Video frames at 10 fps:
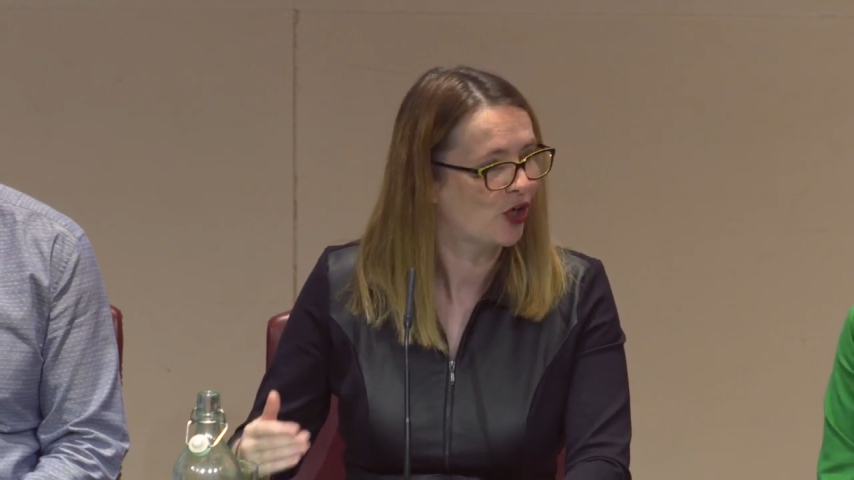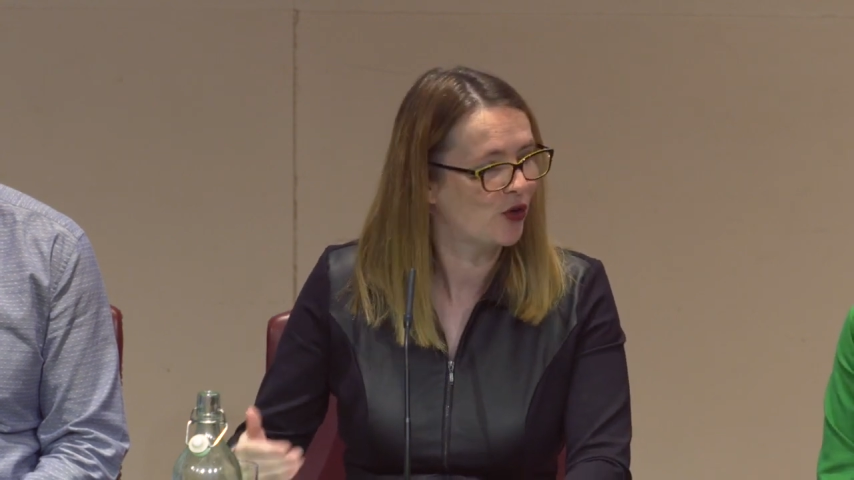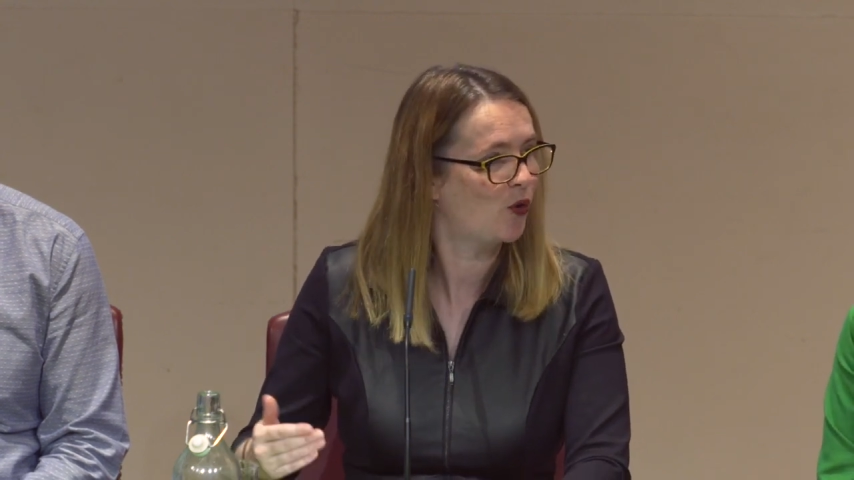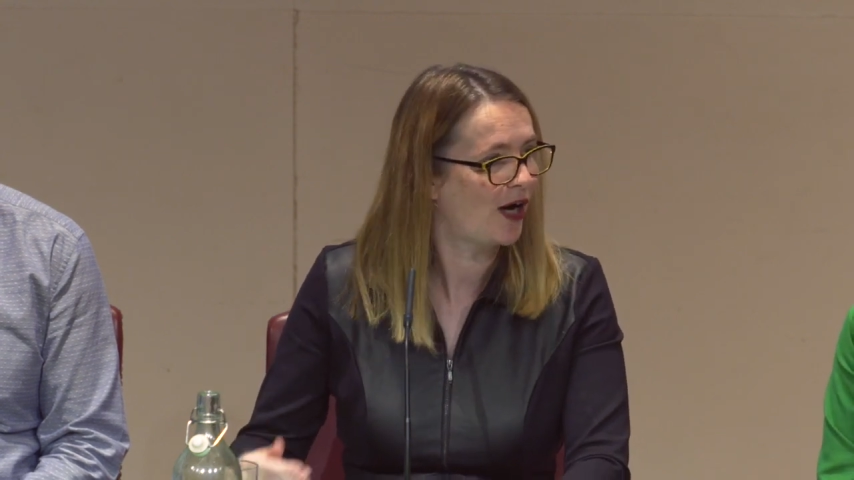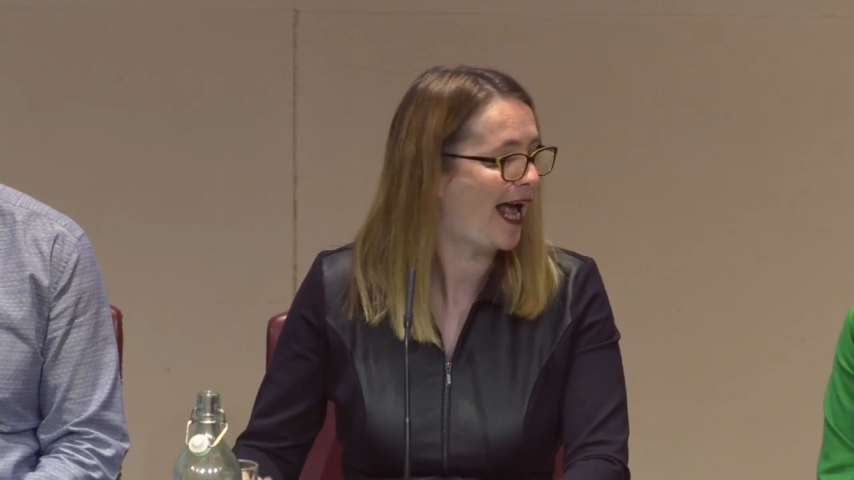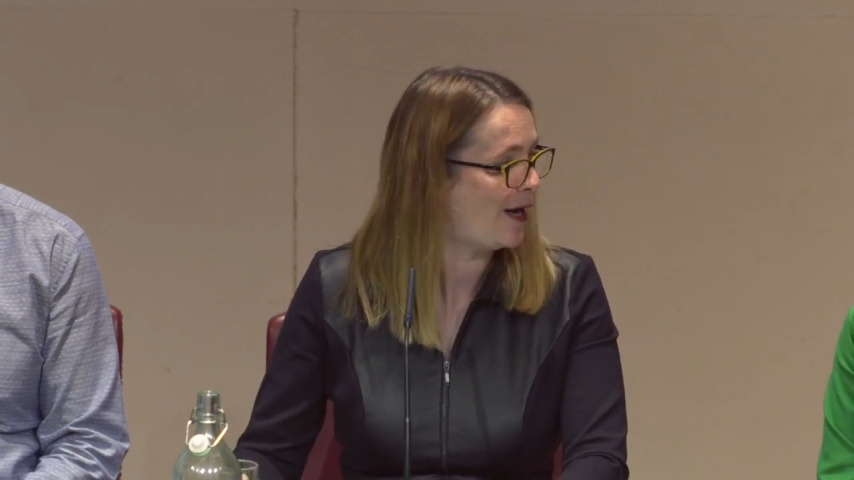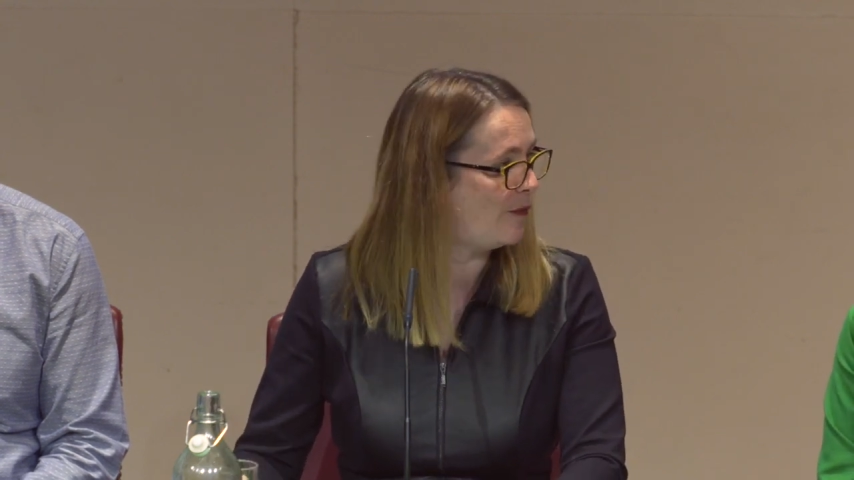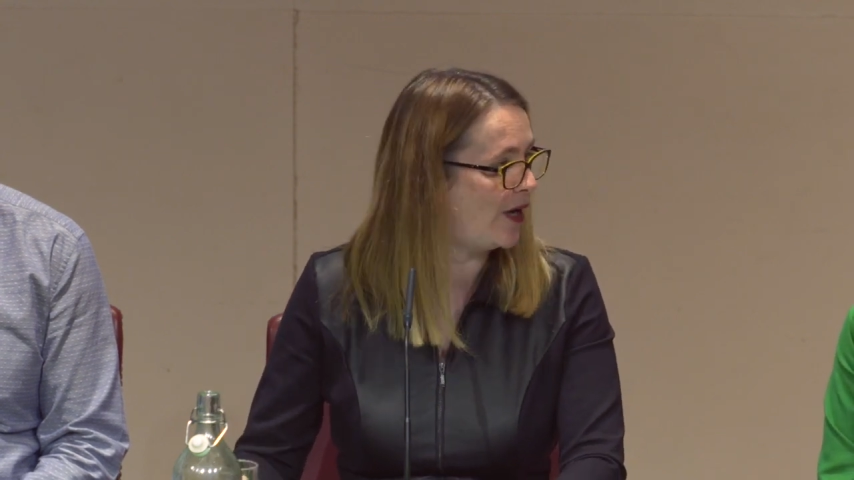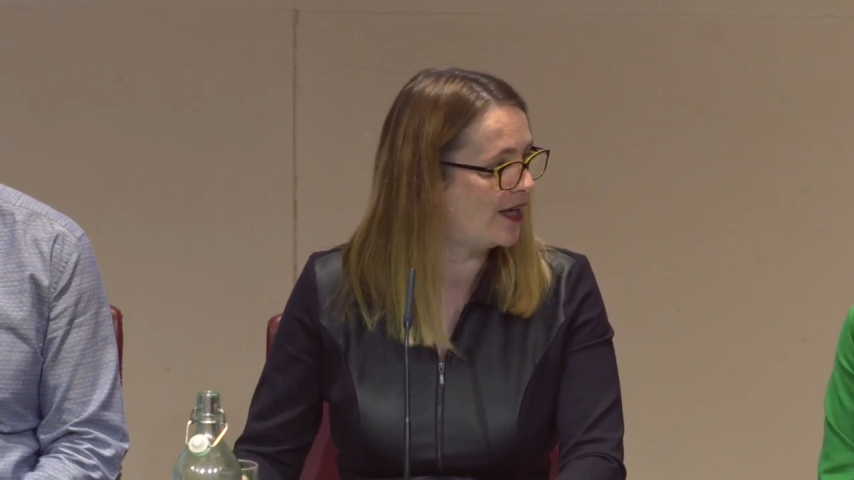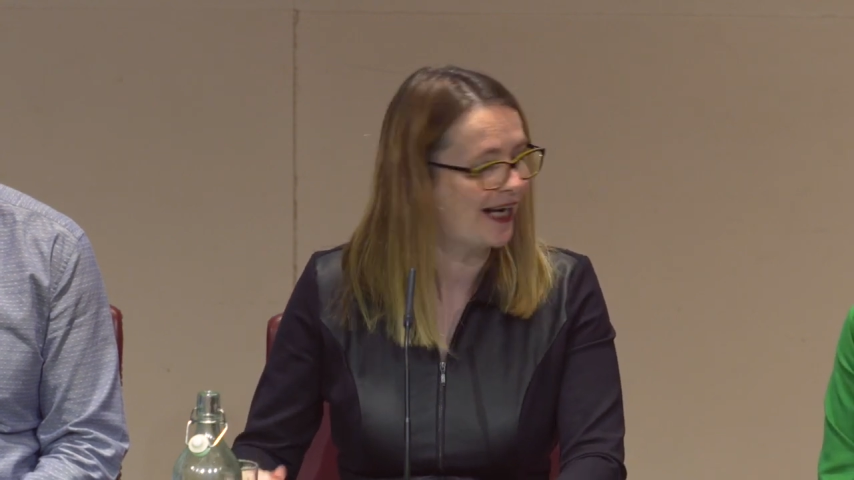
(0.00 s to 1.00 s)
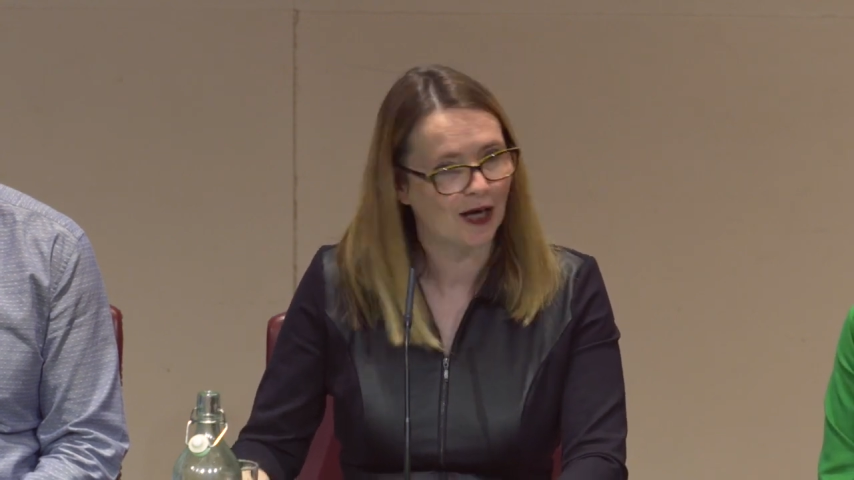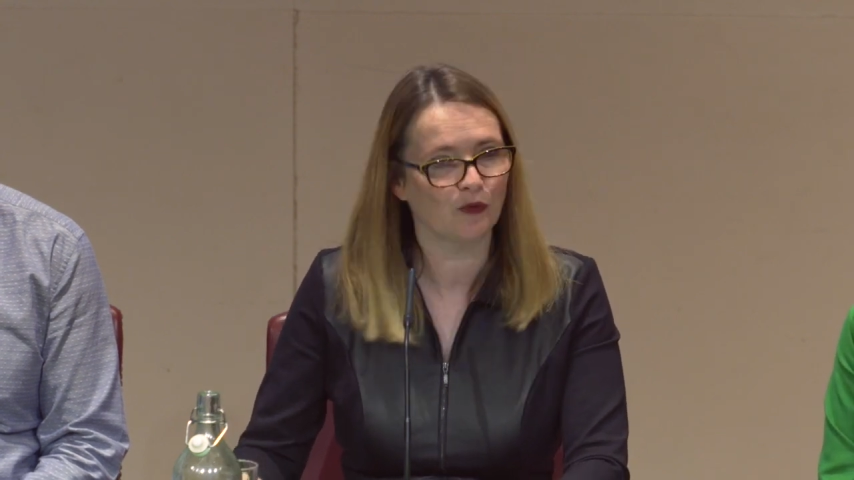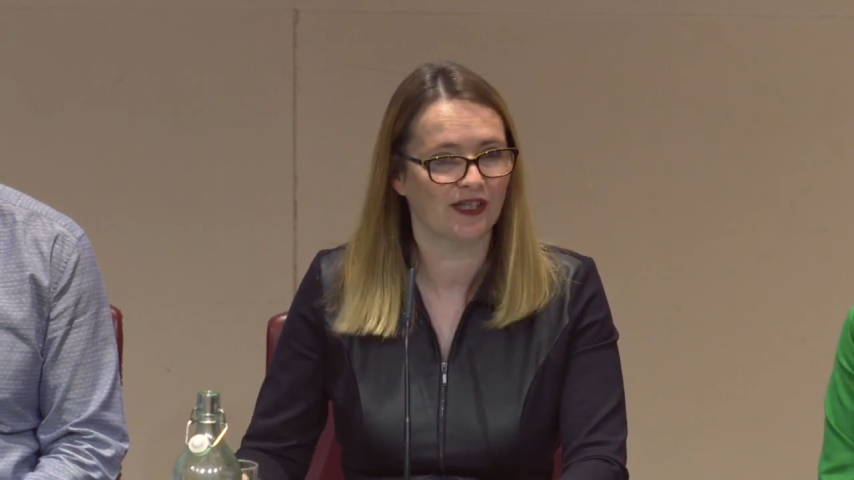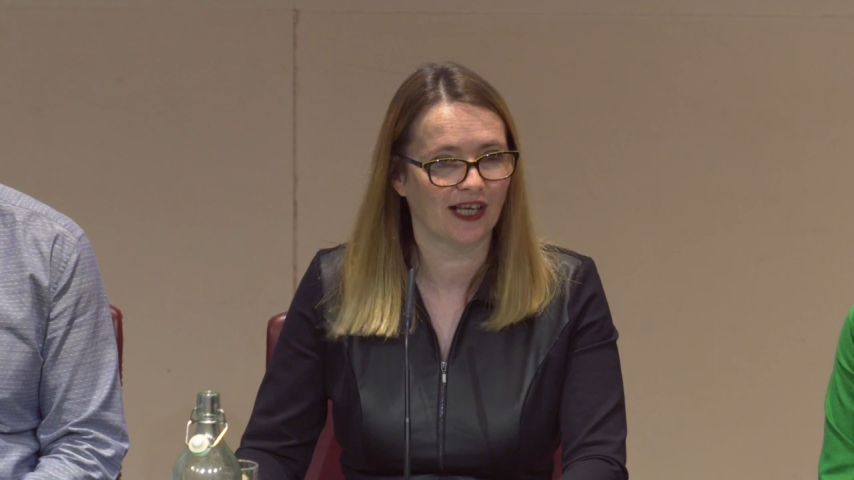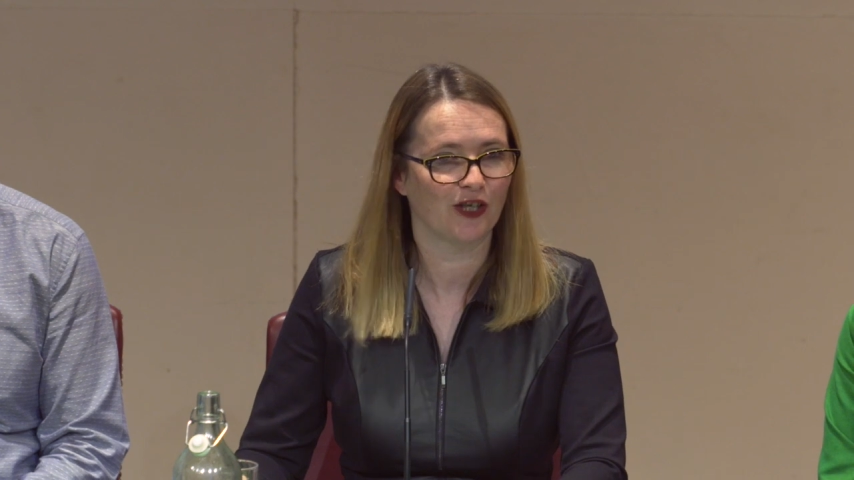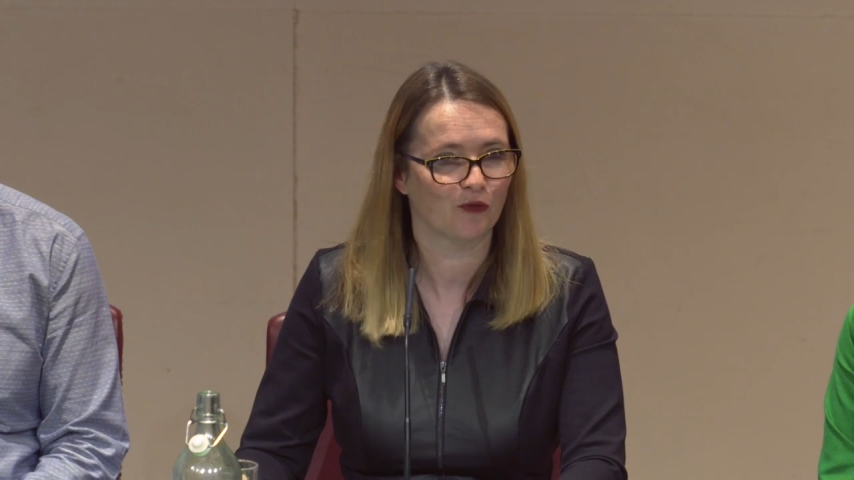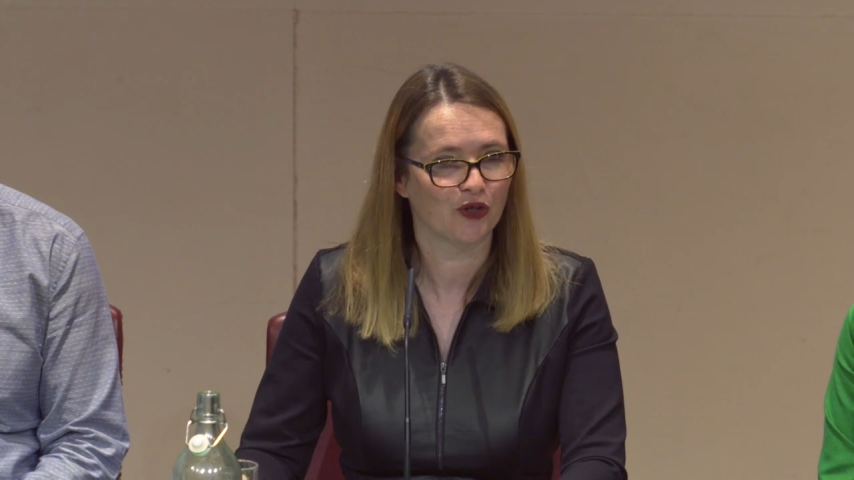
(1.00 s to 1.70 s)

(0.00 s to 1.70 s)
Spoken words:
can all happen outside